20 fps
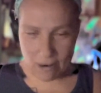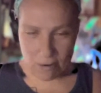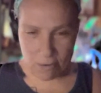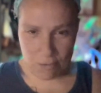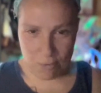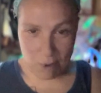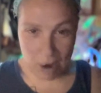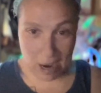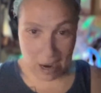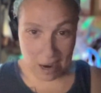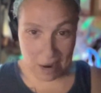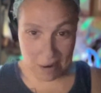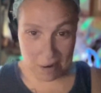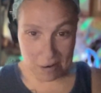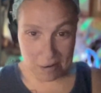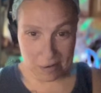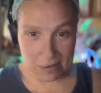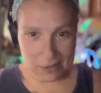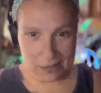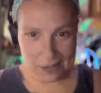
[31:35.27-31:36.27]

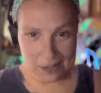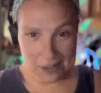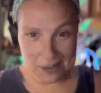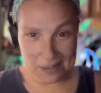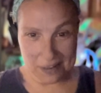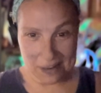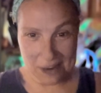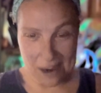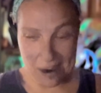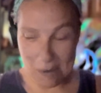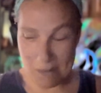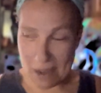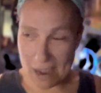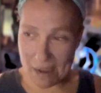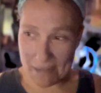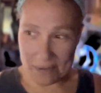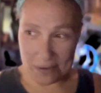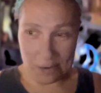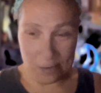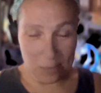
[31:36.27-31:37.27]
wow. I'm having